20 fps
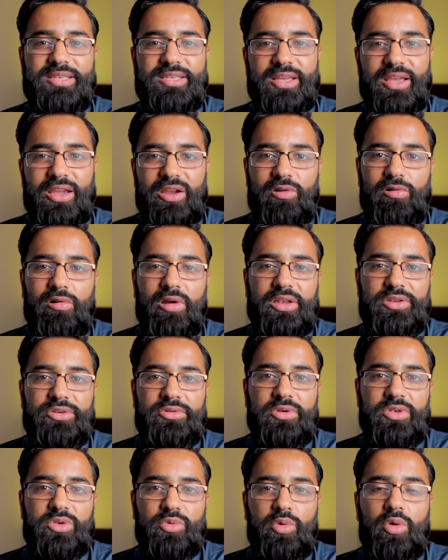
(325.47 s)
and
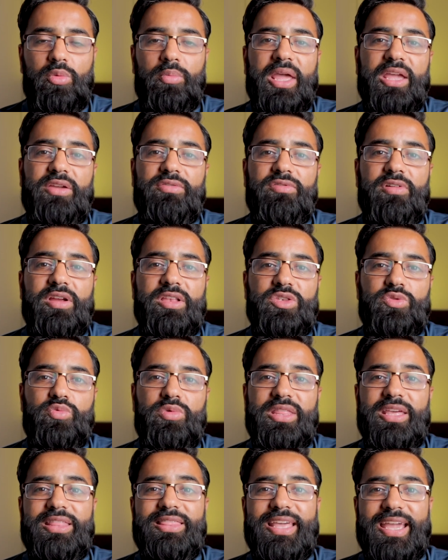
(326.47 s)
graduates will make friends
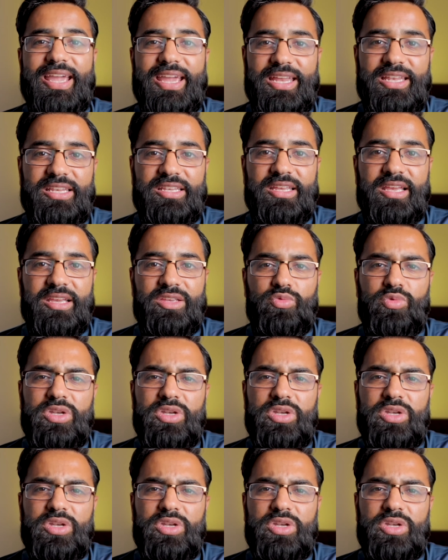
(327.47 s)
within their intakes,